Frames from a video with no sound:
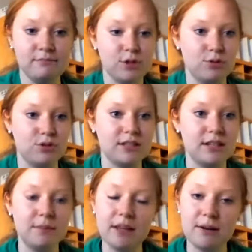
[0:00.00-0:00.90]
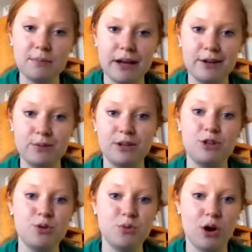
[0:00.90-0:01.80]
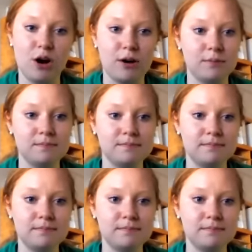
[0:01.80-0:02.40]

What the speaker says: So just keep that in mind when you are